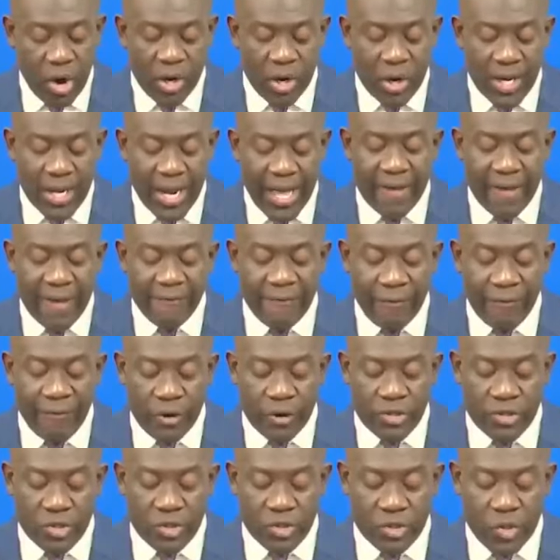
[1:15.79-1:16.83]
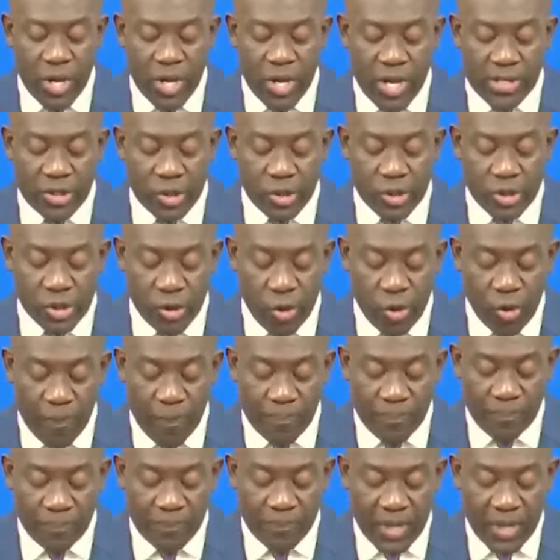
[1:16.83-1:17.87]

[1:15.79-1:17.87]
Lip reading: on efforts to ensure